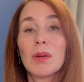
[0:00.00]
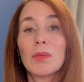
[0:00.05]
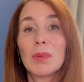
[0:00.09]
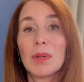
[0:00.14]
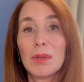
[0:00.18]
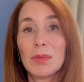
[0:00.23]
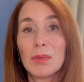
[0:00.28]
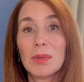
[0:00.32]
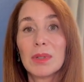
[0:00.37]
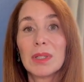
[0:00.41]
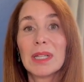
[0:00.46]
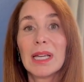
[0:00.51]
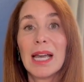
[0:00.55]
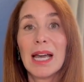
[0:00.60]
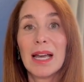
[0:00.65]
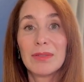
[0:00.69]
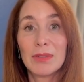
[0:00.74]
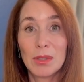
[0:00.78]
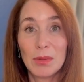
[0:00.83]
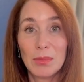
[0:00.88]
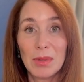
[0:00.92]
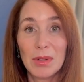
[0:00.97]
we really
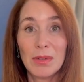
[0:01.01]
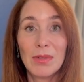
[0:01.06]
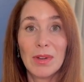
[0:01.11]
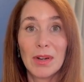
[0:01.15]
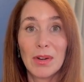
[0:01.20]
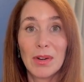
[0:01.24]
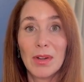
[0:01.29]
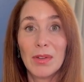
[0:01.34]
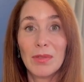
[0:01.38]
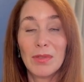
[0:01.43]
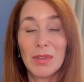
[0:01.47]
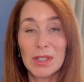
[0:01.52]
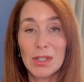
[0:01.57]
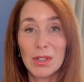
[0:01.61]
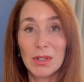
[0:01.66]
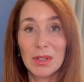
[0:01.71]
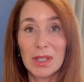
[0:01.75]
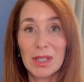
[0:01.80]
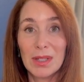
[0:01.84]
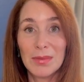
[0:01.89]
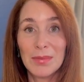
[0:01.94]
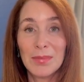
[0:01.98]
have to be very
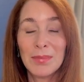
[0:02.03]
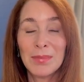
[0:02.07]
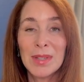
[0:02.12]
vigilant.